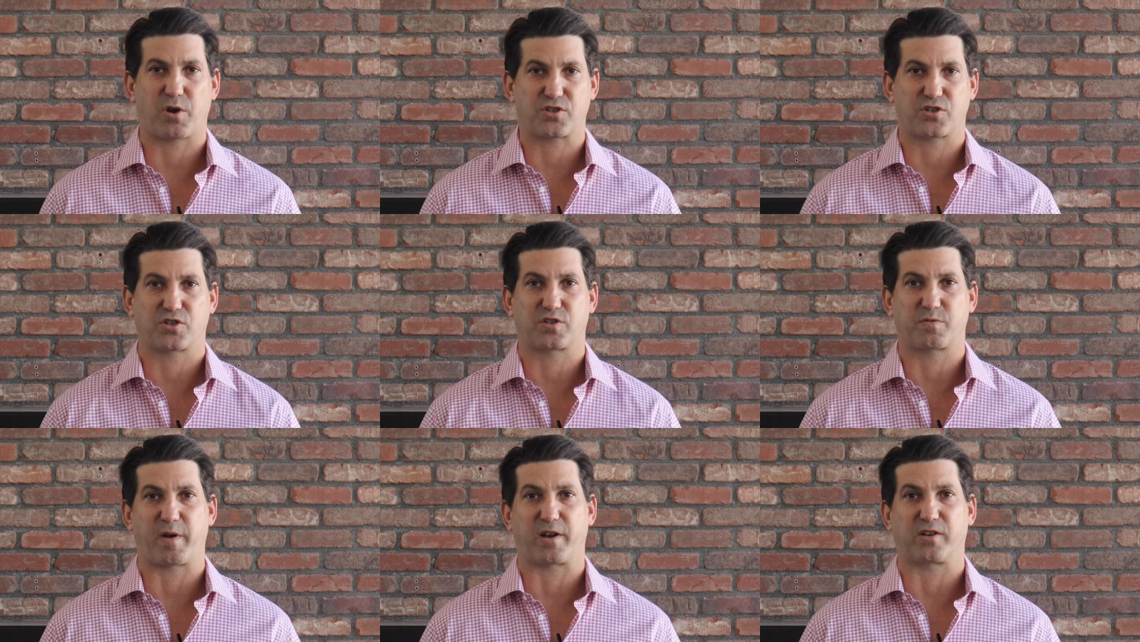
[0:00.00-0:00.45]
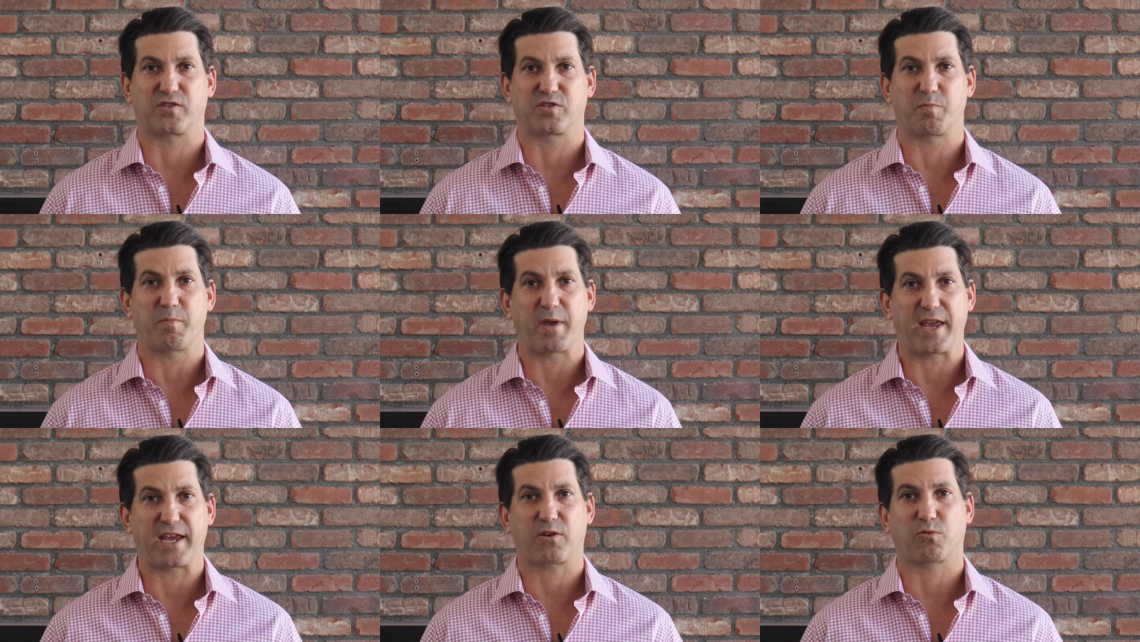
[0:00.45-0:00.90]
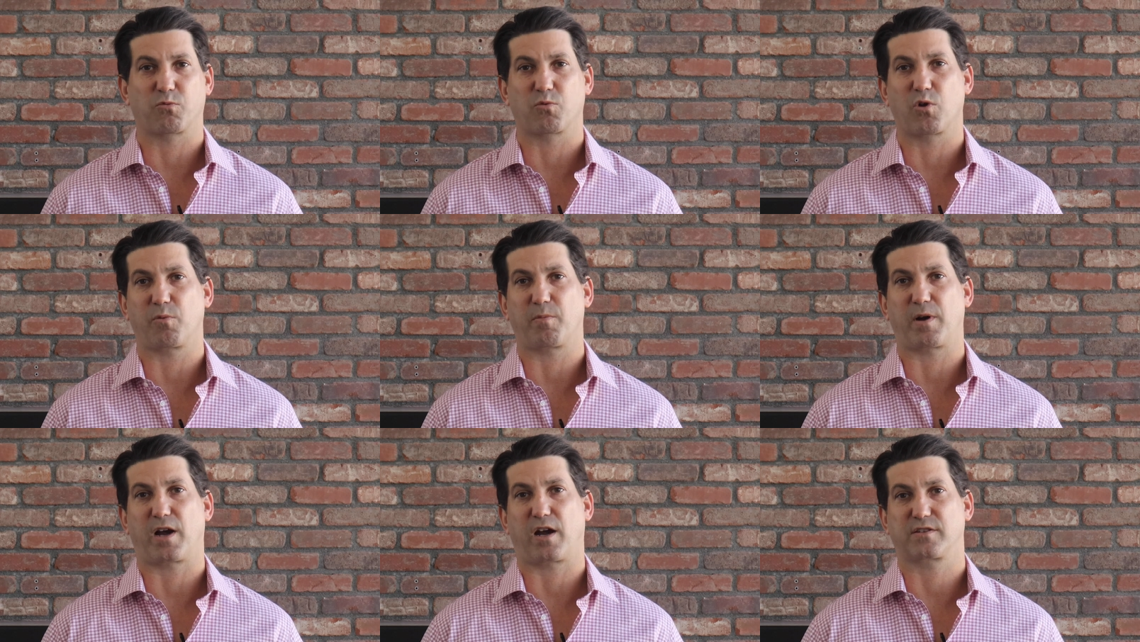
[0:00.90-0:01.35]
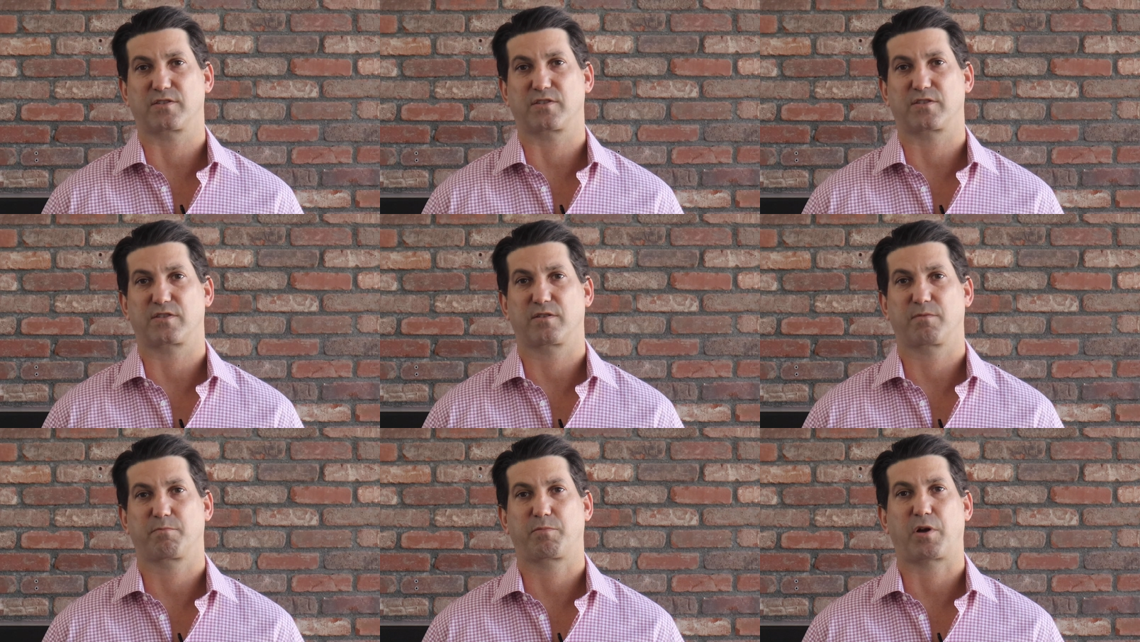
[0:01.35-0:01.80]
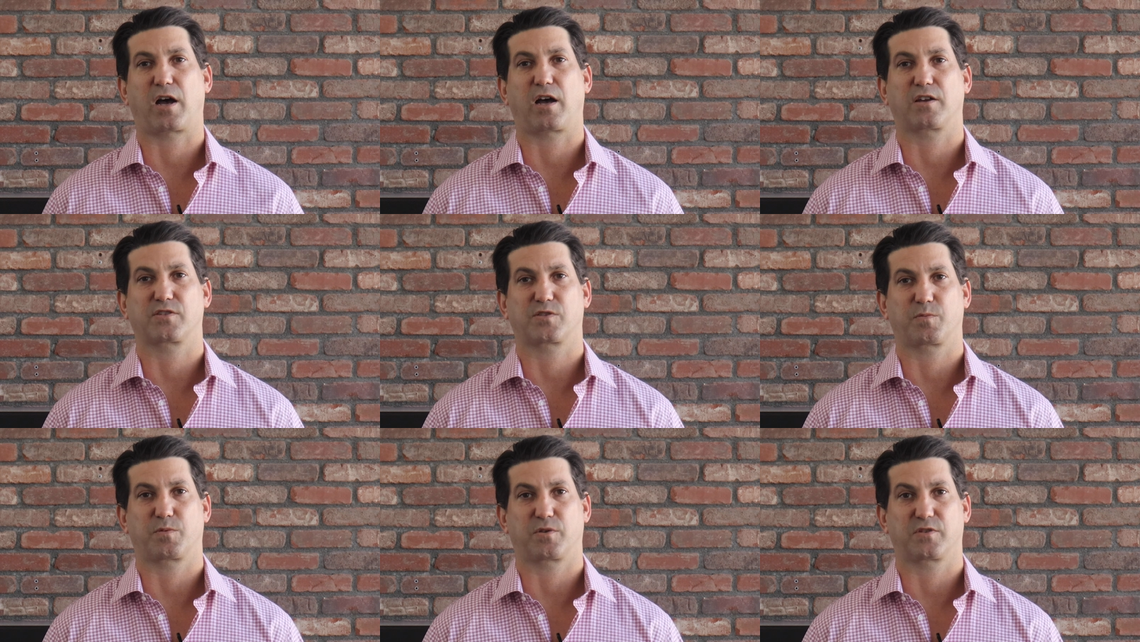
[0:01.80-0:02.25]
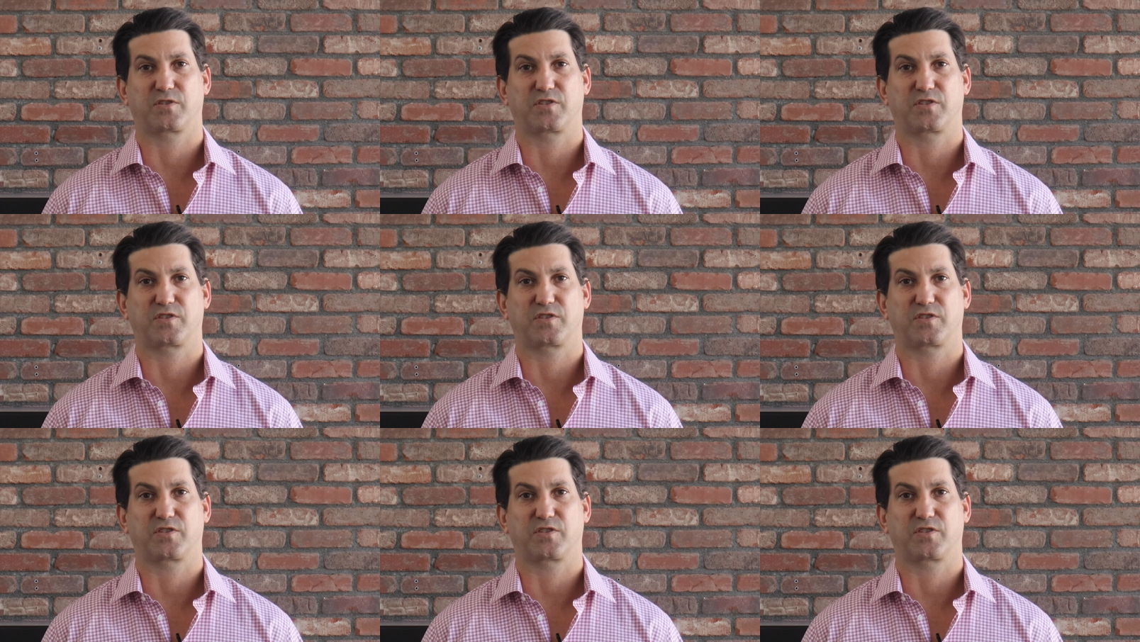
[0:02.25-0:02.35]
precious metals, make robots possible.